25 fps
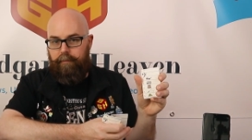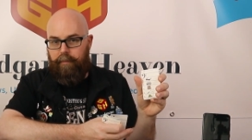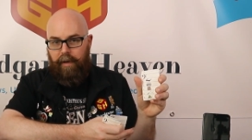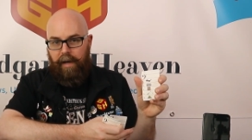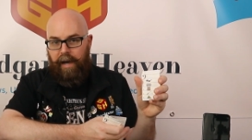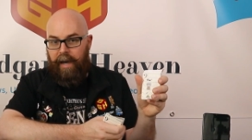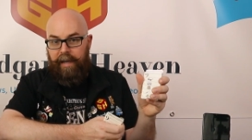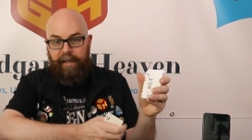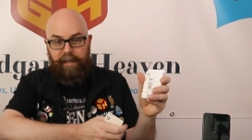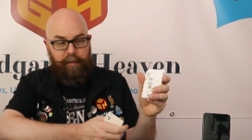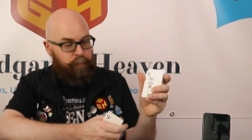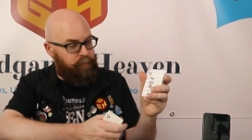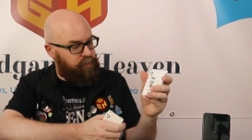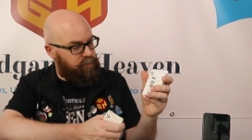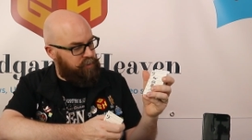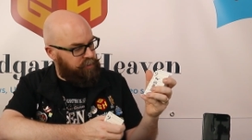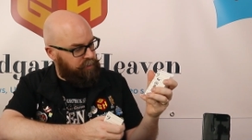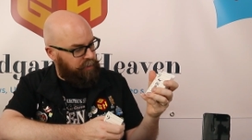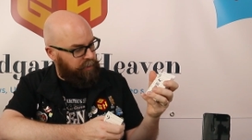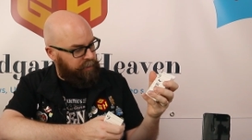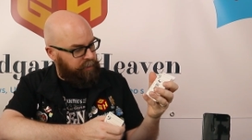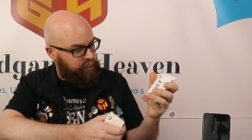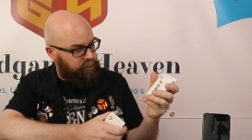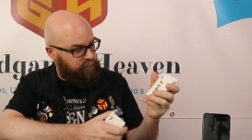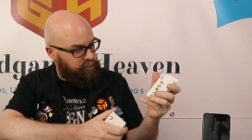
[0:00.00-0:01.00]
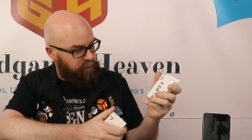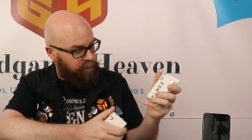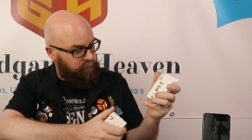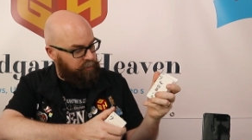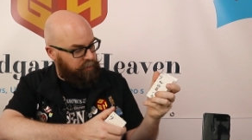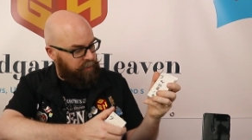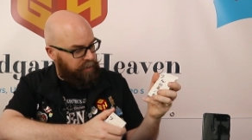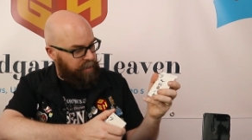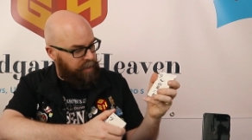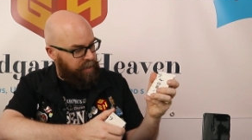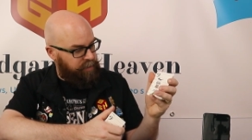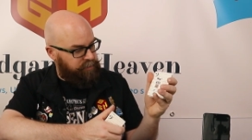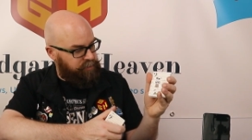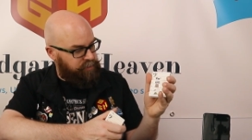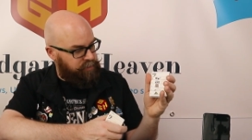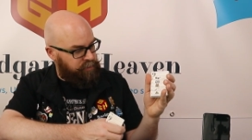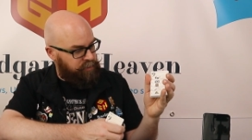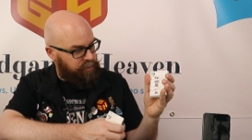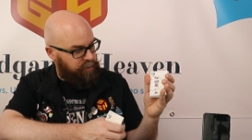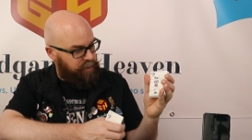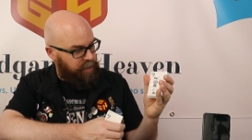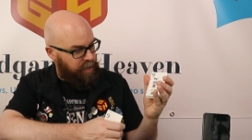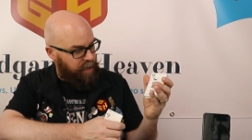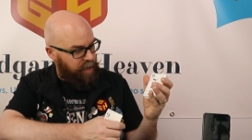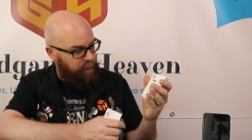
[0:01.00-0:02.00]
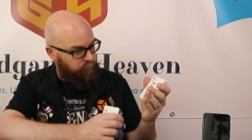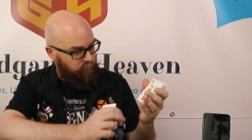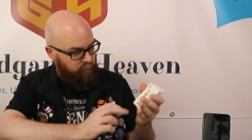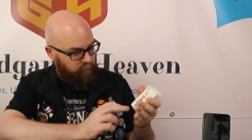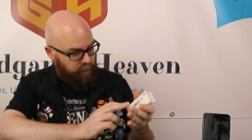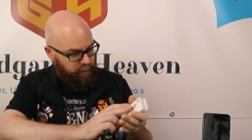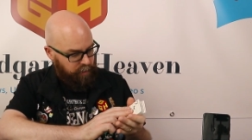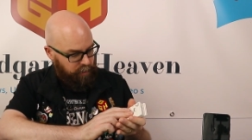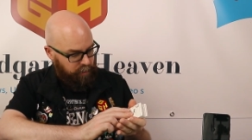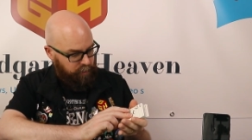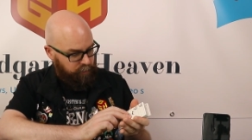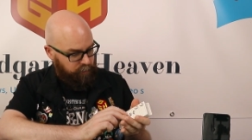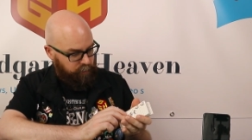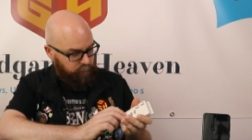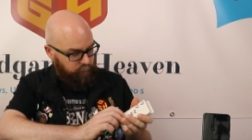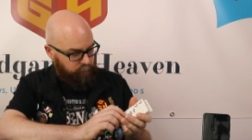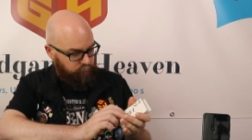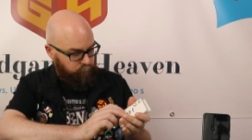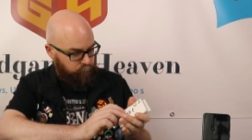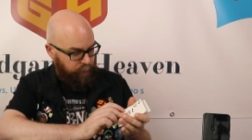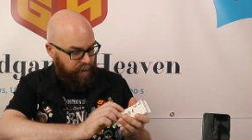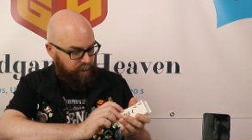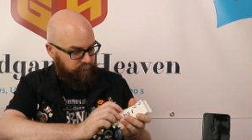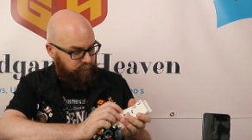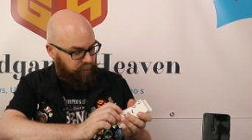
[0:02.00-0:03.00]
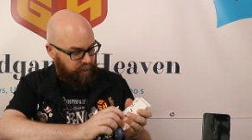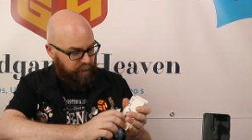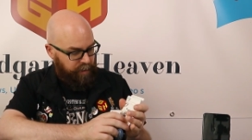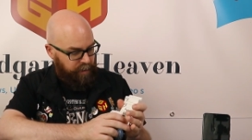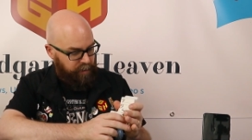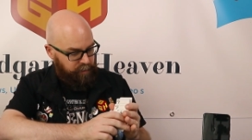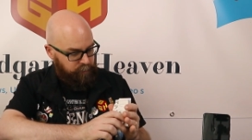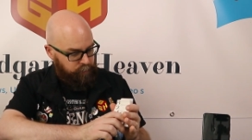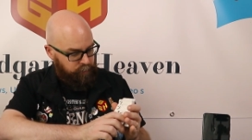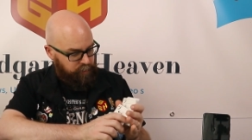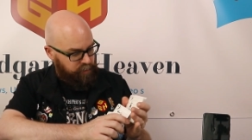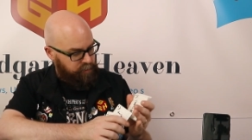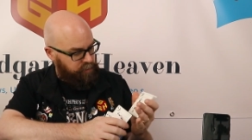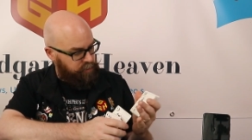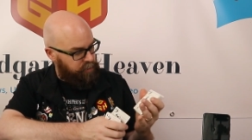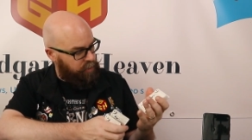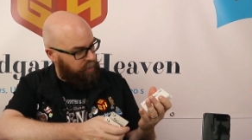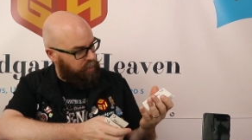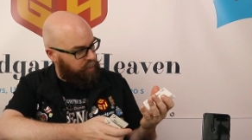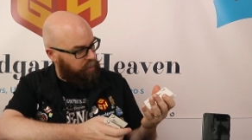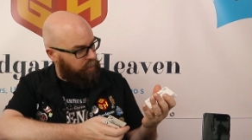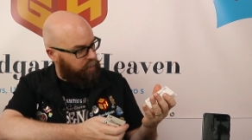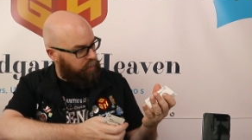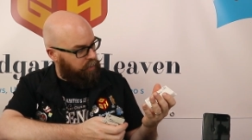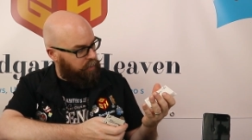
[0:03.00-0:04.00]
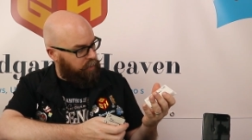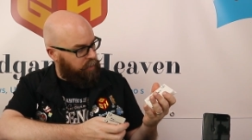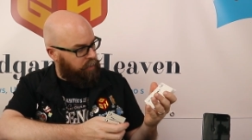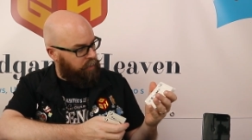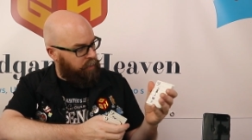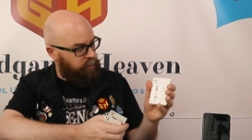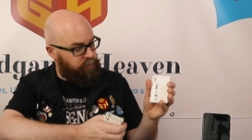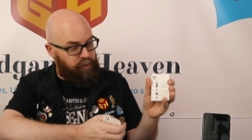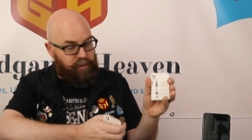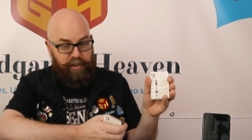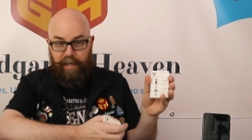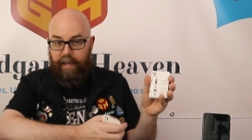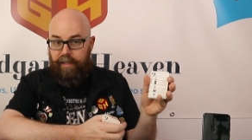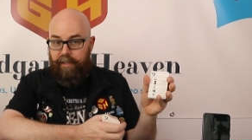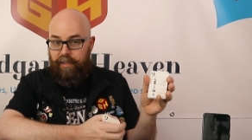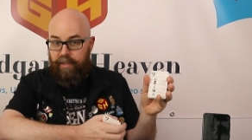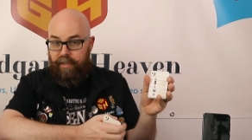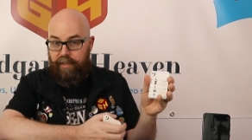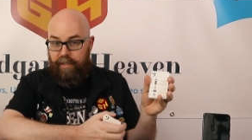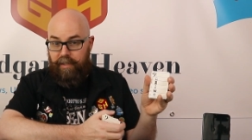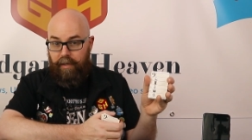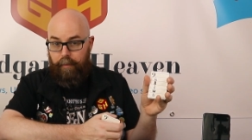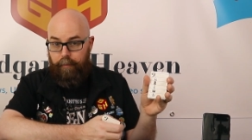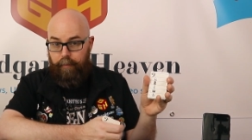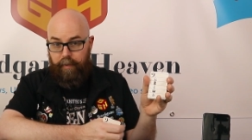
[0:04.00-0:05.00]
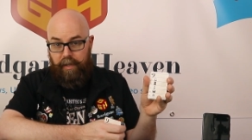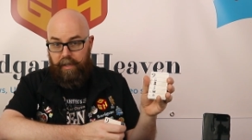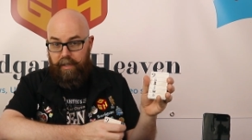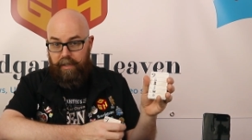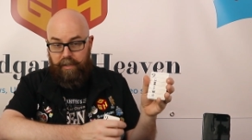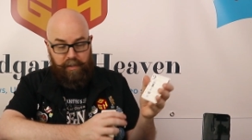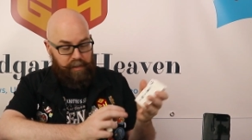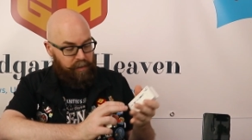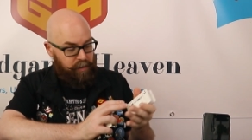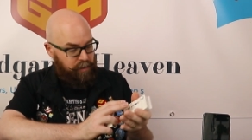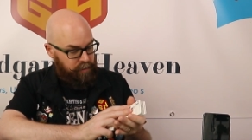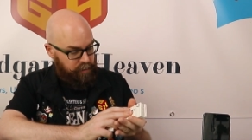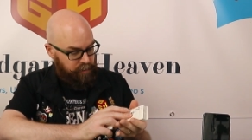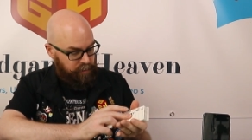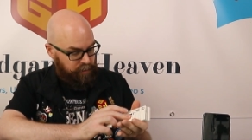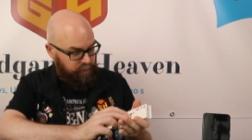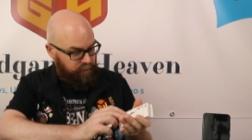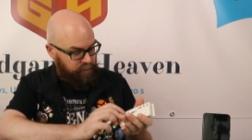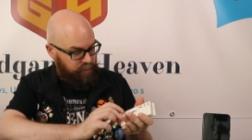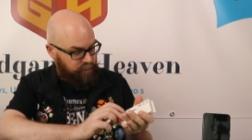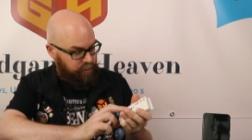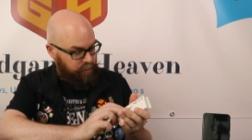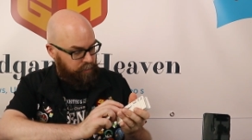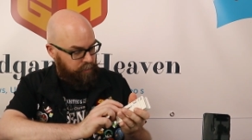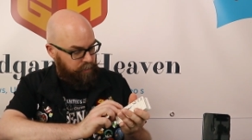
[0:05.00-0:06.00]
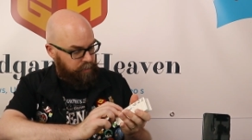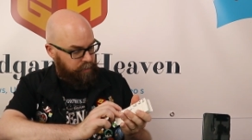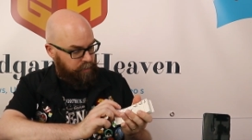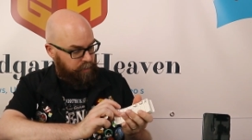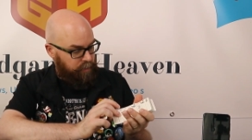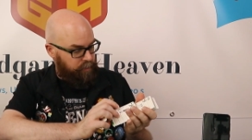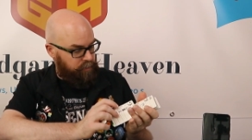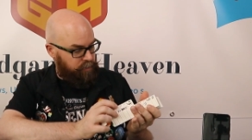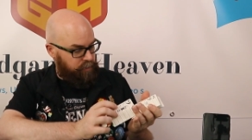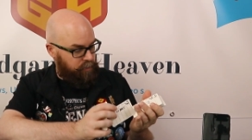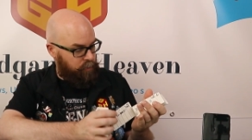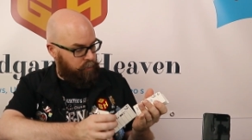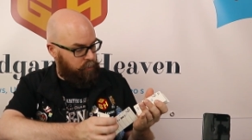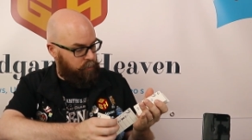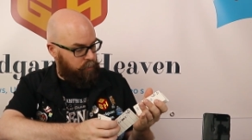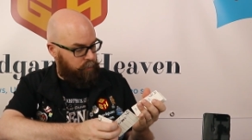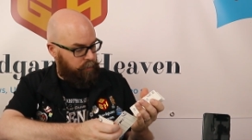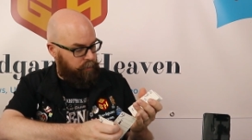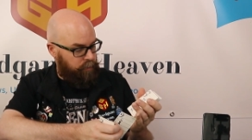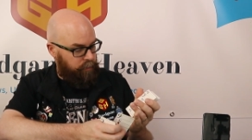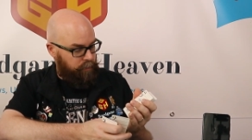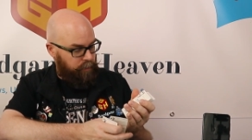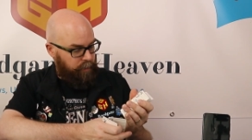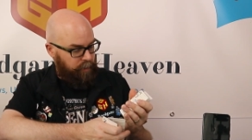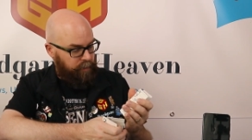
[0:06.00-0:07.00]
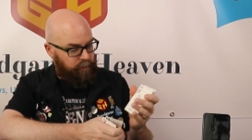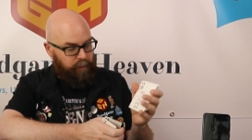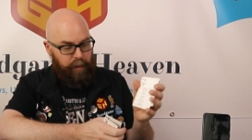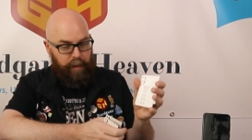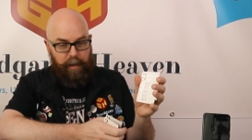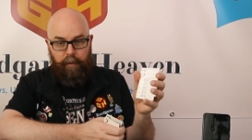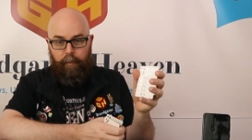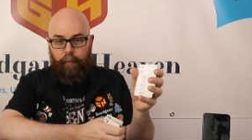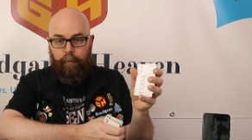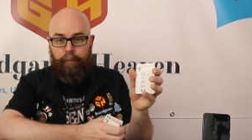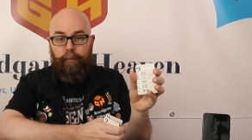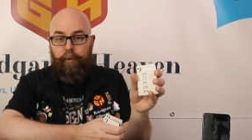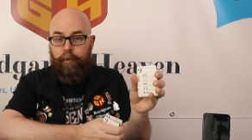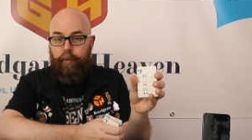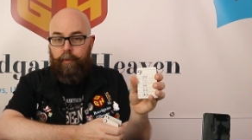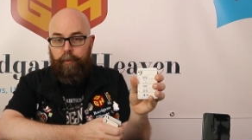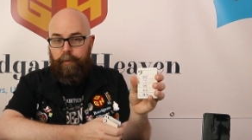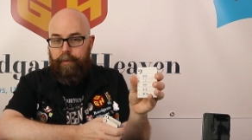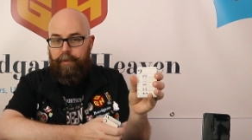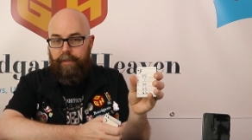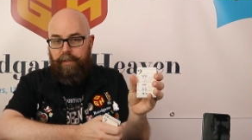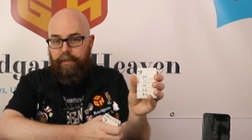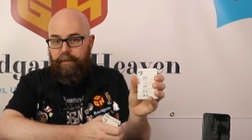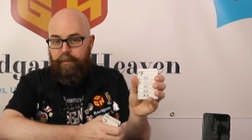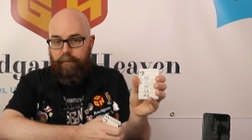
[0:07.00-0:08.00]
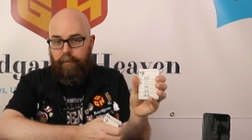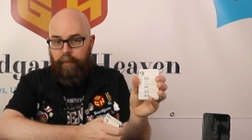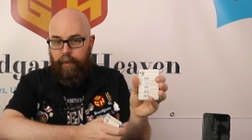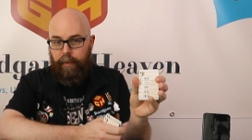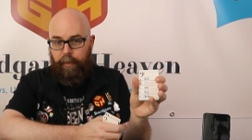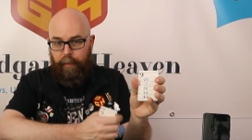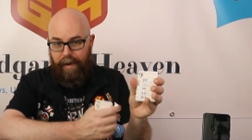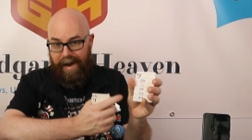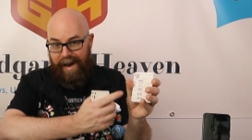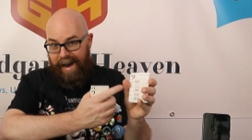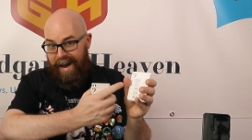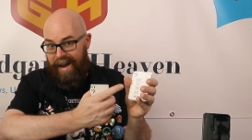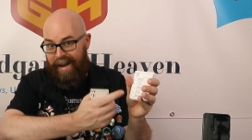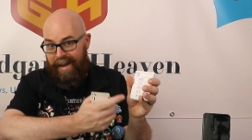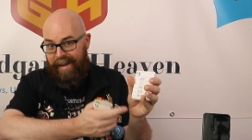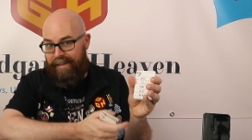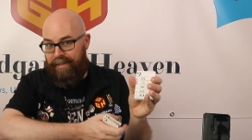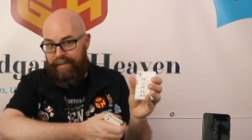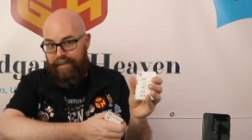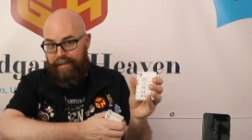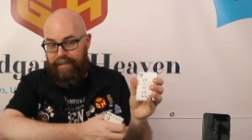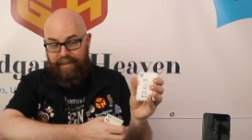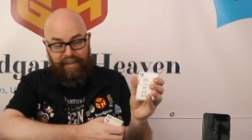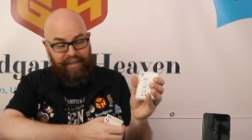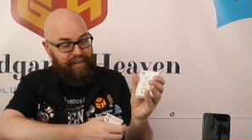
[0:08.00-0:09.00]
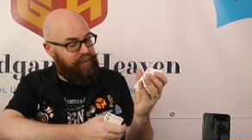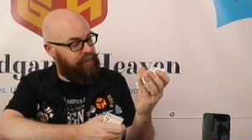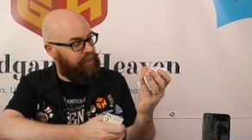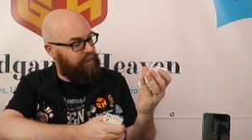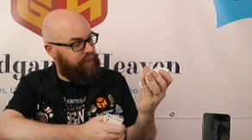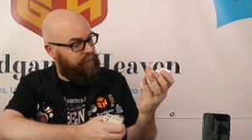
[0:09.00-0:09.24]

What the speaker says: items like sunglasses, a camera, the travel items, chess pieces. So, and here moods with eyes,